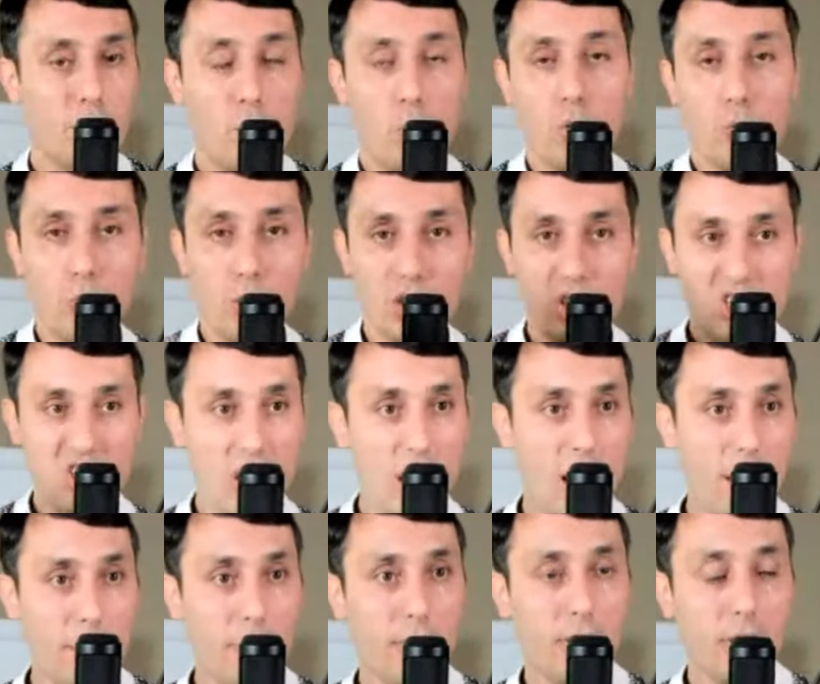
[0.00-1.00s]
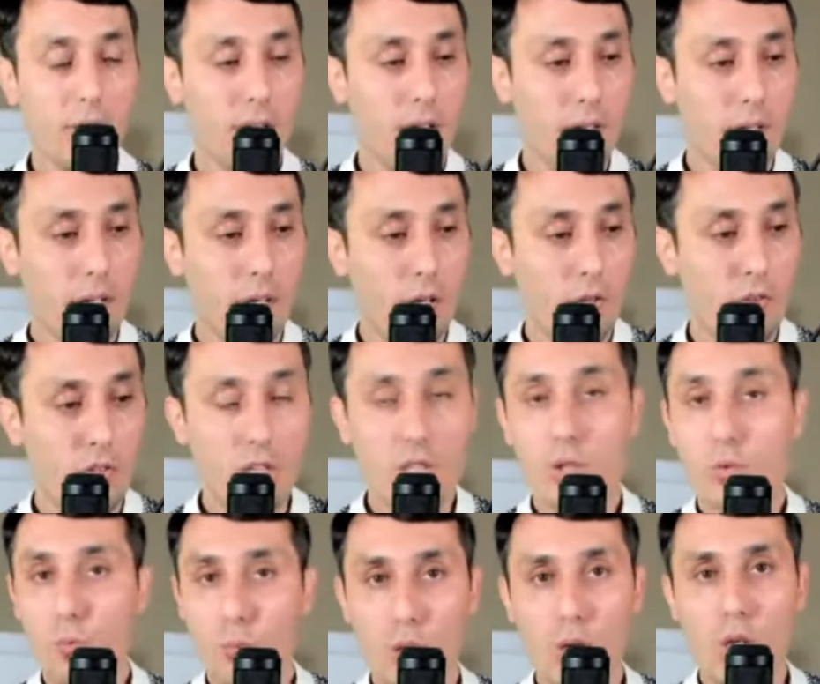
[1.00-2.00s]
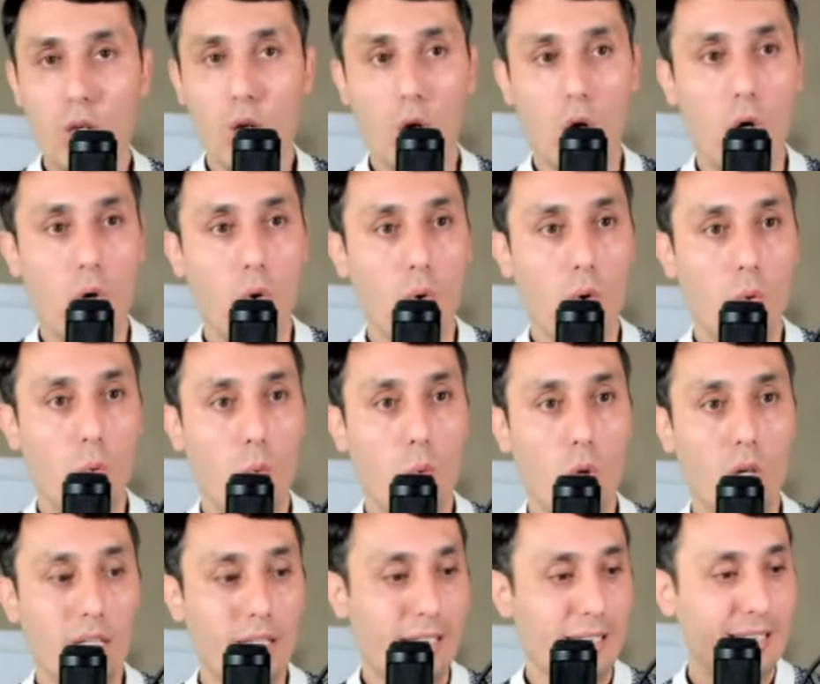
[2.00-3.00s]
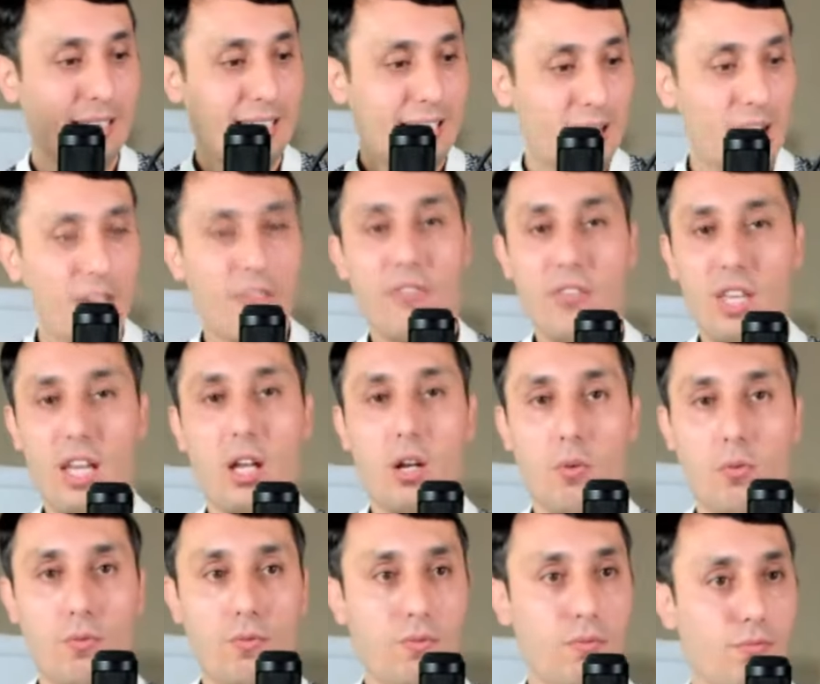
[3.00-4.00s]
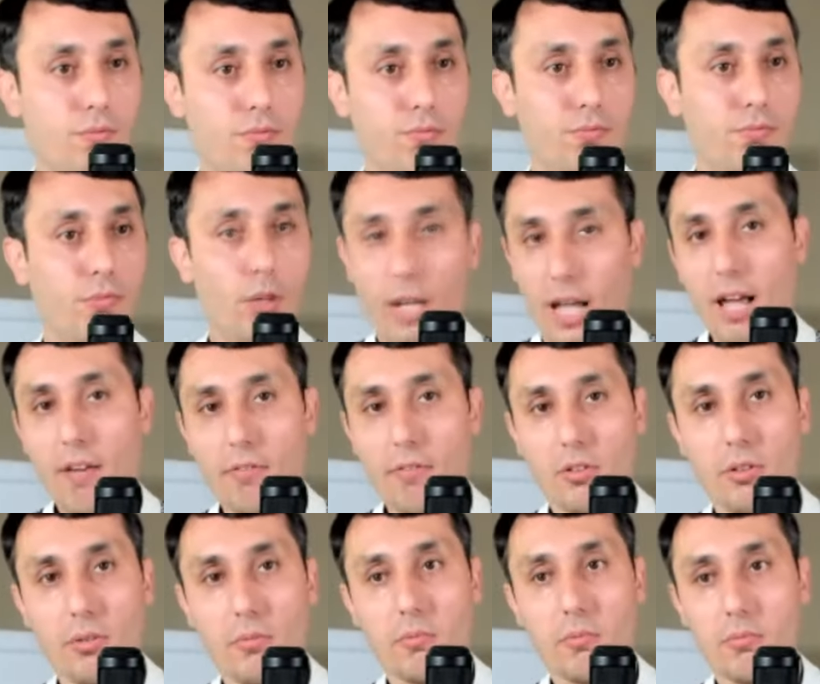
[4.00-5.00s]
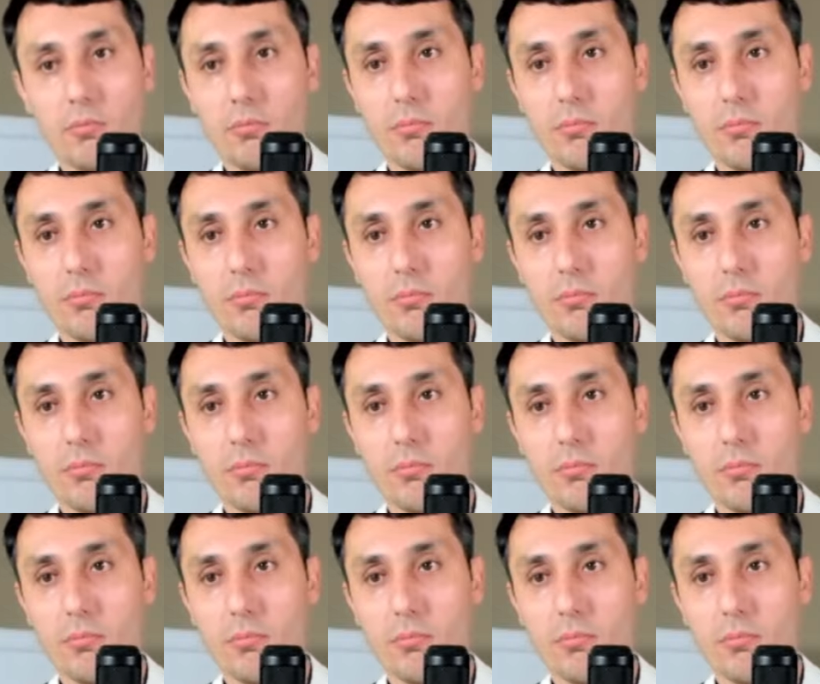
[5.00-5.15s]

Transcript: When we stop this video will live there forever.